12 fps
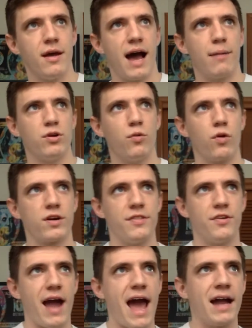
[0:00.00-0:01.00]
I'm going to work on
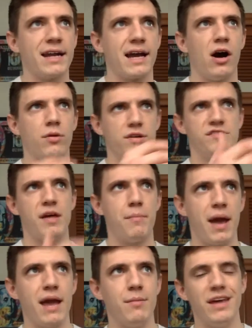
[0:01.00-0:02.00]
their ad account because they
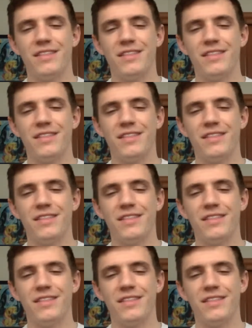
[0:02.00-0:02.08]
pay me.